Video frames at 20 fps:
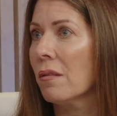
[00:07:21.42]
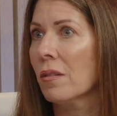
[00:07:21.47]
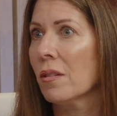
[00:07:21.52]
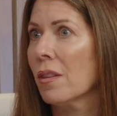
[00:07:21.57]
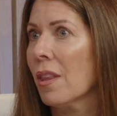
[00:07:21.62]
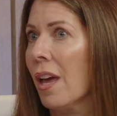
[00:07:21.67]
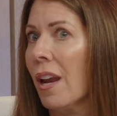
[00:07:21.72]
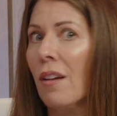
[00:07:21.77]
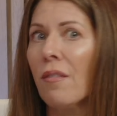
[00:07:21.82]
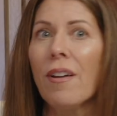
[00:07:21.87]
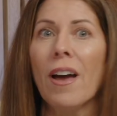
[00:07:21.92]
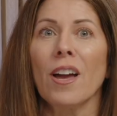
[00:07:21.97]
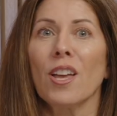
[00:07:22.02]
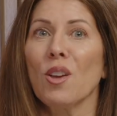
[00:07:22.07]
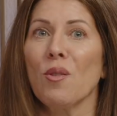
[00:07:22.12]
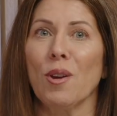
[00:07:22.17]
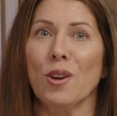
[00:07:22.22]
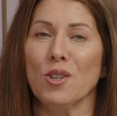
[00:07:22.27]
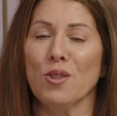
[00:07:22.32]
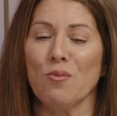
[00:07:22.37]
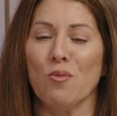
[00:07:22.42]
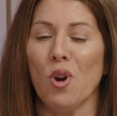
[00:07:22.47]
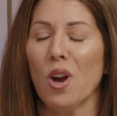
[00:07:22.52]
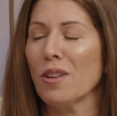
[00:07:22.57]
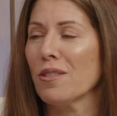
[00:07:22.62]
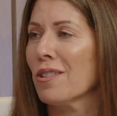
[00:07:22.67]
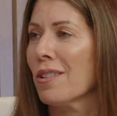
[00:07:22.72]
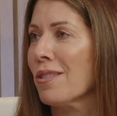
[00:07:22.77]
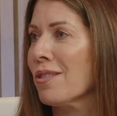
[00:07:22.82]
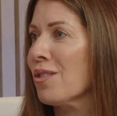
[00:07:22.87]
that evaluation
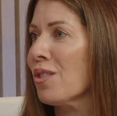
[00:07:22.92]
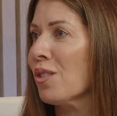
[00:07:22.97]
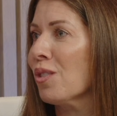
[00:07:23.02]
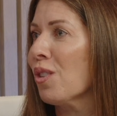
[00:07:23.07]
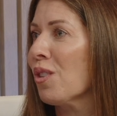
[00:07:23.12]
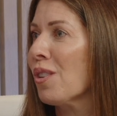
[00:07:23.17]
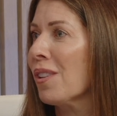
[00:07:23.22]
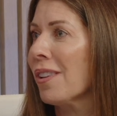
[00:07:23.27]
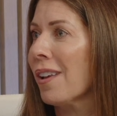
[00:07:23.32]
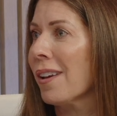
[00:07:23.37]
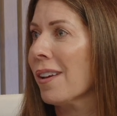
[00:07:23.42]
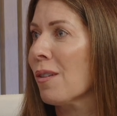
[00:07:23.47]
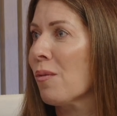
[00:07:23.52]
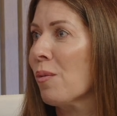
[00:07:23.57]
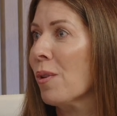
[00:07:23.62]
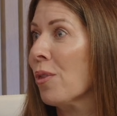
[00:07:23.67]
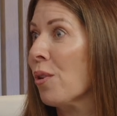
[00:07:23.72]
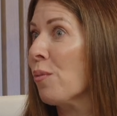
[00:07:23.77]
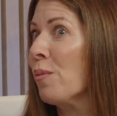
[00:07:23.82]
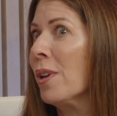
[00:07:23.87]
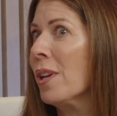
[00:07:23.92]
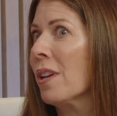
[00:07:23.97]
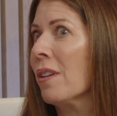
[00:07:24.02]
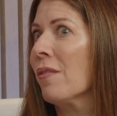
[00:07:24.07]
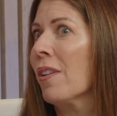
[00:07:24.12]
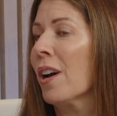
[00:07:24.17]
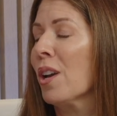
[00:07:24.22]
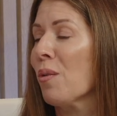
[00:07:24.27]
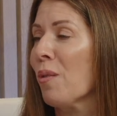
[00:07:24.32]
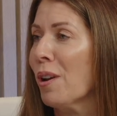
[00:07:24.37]
process to look like when they're being
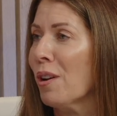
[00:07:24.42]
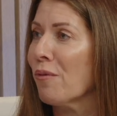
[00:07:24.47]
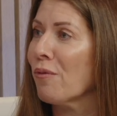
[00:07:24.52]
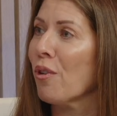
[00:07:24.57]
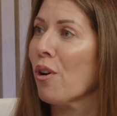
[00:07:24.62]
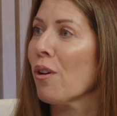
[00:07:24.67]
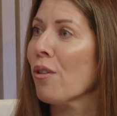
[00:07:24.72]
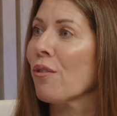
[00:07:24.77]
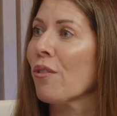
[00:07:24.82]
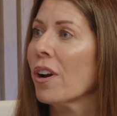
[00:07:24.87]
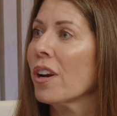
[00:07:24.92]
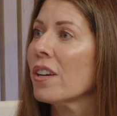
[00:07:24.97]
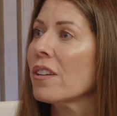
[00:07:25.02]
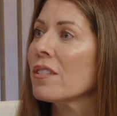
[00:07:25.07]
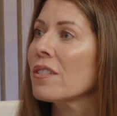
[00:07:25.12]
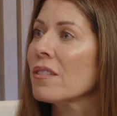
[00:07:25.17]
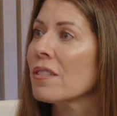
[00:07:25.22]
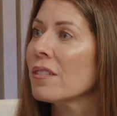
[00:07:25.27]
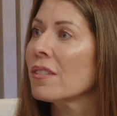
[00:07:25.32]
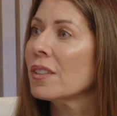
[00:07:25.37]
evaluated for arthritis?